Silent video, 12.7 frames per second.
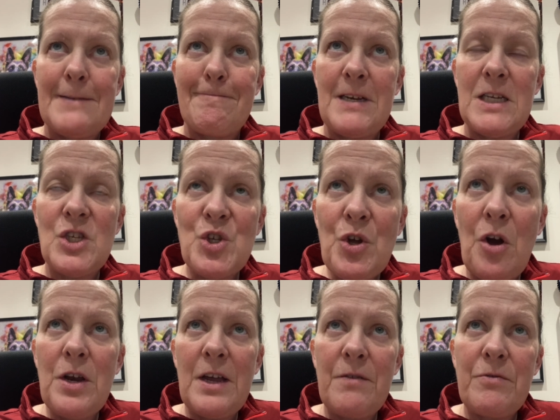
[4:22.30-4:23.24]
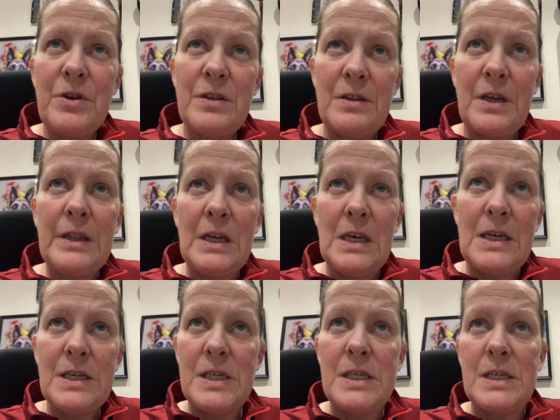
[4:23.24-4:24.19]
it's not everything that
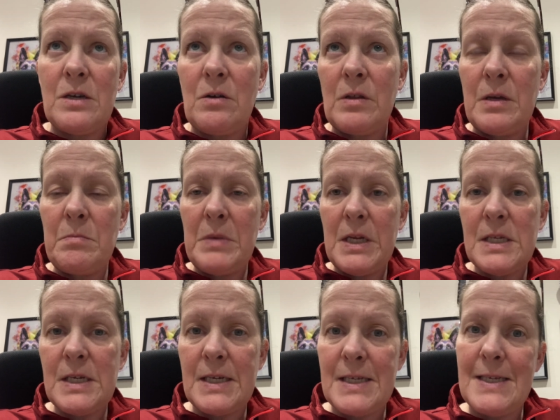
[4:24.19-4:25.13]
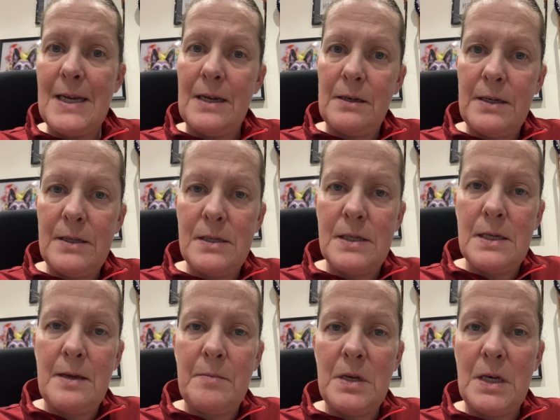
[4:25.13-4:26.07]
necessarily means exactly the
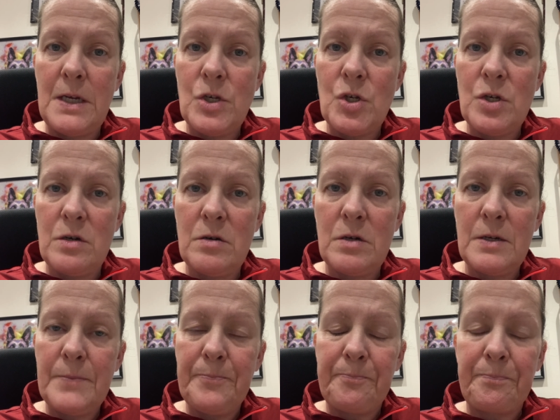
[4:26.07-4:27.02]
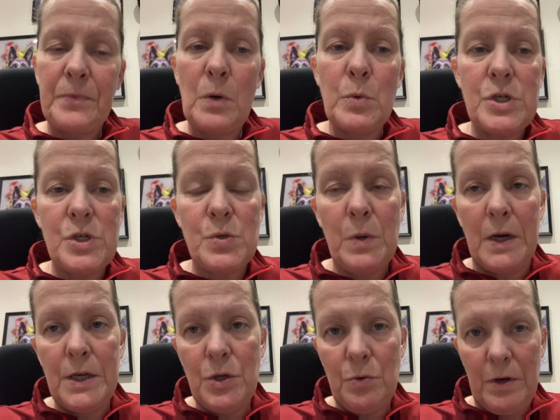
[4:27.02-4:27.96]
same in each dog, which is why
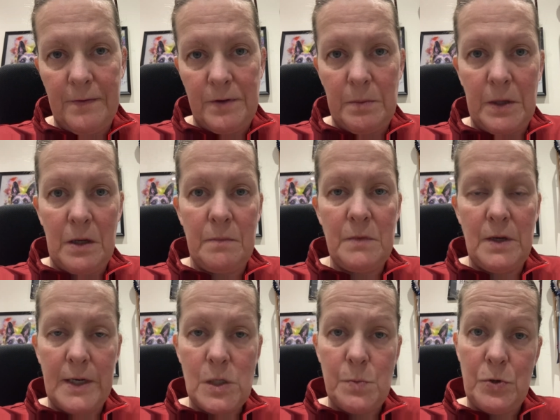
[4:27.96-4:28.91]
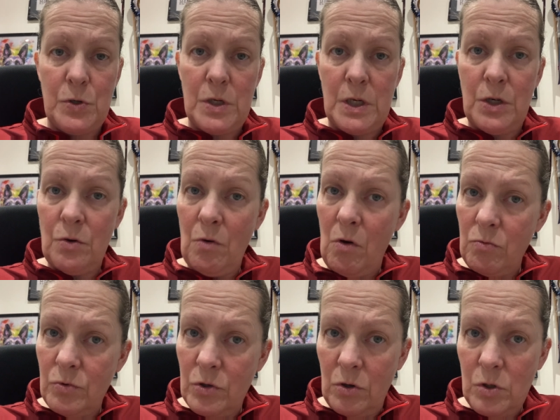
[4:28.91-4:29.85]
you have to become the expert in your
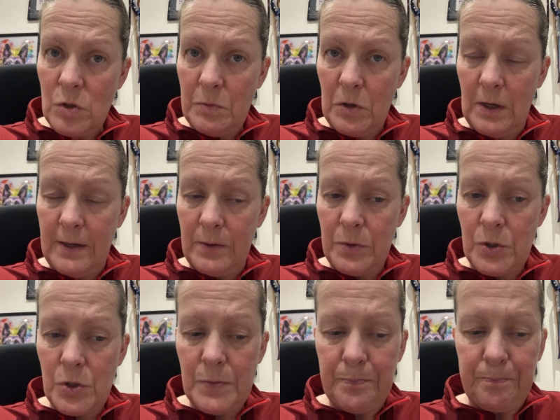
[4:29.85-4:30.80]
own dog's body language.